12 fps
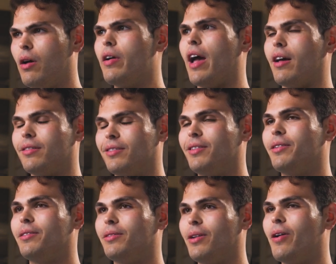Oh yeah.
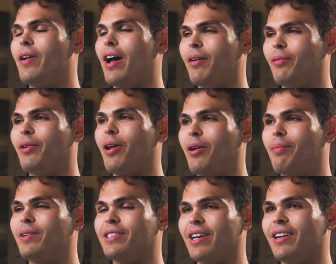Oh yeah.
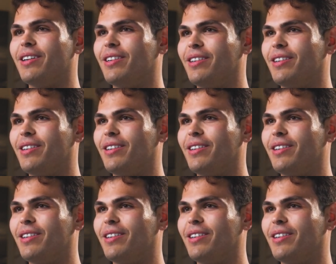100%.